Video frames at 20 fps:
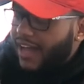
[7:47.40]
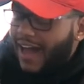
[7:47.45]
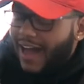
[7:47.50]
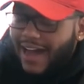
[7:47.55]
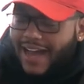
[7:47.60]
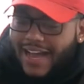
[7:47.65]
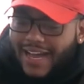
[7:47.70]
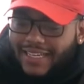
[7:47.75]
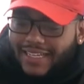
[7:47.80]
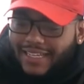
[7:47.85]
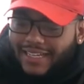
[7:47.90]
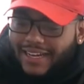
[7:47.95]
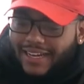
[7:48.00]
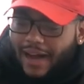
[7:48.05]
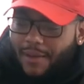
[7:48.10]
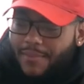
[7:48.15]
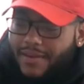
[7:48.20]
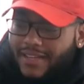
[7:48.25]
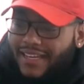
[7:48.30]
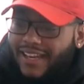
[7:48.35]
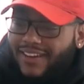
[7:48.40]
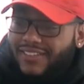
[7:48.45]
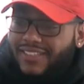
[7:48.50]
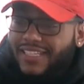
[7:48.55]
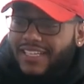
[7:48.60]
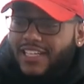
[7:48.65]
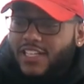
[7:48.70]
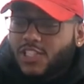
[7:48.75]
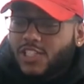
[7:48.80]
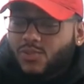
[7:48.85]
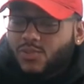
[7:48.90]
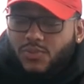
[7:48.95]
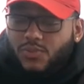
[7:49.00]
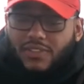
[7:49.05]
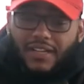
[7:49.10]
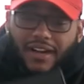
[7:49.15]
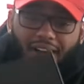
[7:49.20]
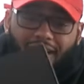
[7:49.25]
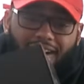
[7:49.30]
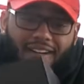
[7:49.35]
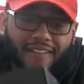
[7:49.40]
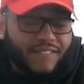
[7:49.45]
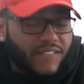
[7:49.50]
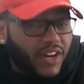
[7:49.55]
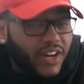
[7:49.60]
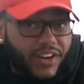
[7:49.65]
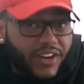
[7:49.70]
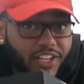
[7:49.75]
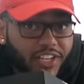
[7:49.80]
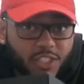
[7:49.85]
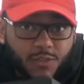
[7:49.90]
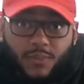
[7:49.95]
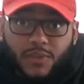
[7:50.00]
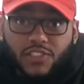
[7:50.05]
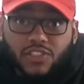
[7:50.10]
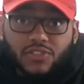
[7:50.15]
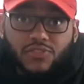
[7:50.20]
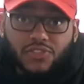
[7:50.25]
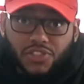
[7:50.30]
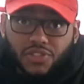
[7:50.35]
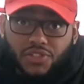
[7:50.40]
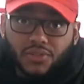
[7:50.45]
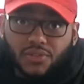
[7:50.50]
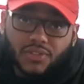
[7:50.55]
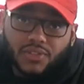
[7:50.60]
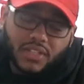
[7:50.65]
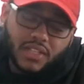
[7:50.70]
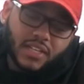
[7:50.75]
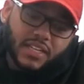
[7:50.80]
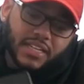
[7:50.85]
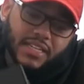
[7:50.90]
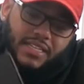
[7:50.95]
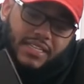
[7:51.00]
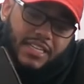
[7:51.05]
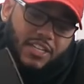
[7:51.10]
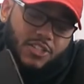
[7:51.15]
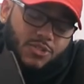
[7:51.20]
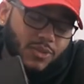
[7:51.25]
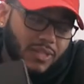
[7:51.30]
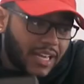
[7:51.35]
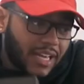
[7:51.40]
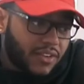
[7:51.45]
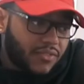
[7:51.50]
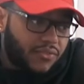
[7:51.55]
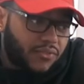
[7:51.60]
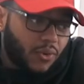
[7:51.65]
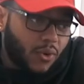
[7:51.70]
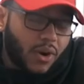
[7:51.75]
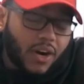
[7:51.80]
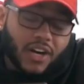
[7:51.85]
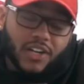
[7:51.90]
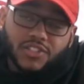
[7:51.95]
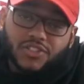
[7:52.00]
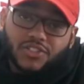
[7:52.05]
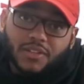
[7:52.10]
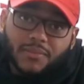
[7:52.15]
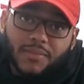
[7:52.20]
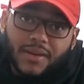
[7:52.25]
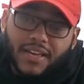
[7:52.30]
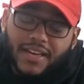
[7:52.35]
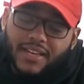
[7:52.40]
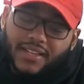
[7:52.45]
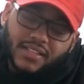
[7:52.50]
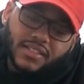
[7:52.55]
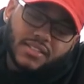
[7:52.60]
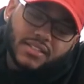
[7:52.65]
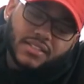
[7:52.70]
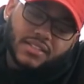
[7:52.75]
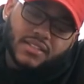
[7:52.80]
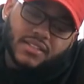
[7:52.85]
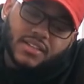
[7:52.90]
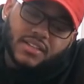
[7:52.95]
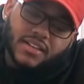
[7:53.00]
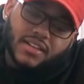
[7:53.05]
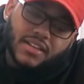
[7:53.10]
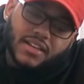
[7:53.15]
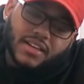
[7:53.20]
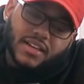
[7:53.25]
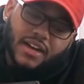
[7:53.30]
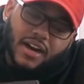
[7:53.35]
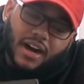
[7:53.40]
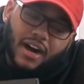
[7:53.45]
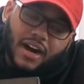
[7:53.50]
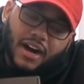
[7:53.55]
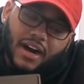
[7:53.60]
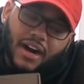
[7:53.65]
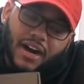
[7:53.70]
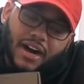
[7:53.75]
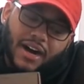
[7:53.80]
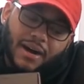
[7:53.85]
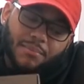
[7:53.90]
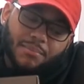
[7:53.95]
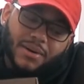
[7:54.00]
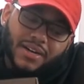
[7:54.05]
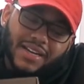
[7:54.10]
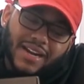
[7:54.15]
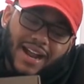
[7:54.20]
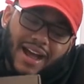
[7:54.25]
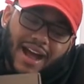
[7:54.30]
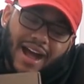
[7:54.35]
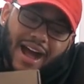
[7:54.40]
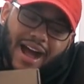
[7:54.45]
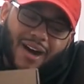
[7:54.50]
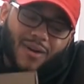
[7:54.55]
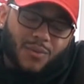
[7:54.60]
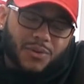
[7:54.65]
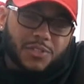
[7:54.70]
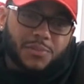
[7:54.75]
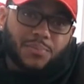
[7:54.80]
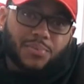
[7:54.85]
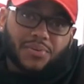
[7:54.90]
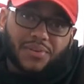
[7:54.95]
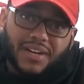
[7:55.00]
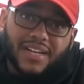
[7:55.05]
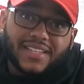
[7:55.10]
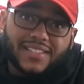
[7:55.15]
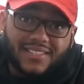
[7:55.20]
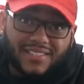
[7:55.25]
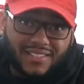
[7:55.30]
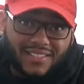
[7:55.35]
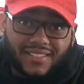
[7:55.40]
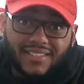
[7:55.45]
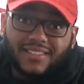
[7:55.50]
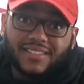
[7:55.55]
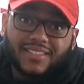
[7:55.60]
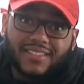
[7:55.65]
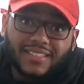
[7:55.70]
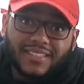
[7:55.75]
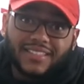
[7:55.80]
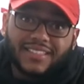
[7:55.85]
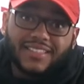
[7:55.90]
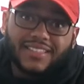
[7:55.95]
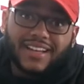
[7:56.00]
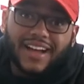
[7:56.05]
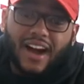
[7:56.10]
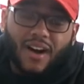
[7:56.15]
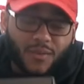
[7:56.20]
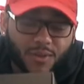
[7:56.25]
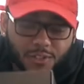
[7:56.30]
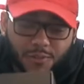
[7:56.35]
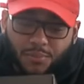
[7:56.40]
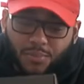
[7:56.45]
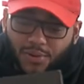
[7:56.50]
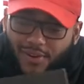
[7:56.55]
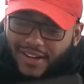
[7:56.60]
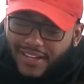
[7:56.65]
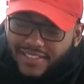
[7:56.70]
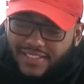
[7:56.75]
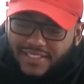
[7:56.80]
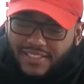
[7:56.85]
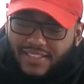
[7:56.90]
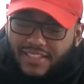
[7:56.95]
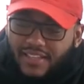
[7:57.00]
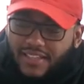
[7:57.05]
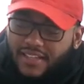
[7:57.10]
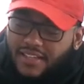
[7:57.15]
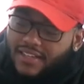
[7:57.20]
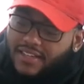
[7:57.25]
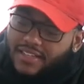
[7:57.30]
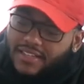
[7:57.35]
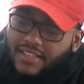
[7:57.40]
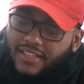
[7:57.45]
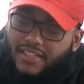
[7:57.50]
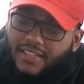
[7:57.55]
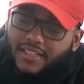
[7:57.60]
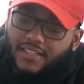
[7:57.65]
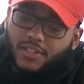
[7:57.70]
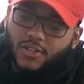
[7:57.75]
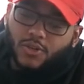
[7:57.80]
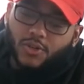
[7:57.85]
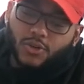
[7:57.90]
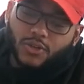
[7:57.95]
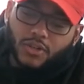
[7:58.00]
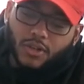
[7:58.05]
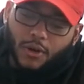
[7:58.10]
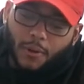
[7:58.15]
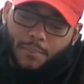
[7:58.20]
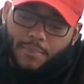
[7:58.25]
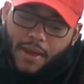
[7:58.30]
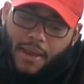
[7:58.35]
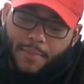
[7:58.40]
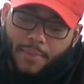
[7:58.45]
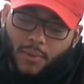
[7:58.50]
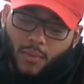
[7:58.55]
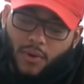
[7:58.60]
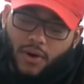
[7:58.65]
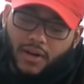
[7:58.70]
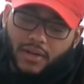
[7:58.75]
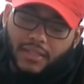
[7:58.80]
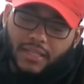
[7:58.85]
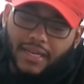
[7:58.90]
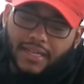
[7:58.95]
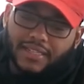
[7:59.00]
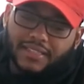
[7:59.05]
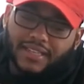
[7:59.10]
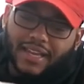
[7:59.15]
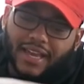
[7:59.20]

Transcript: I had to cop. And now these are a very expensive shoe. These were like four hundred, man. Uh, but I was pressed. I was pressed. Cool little paperwork like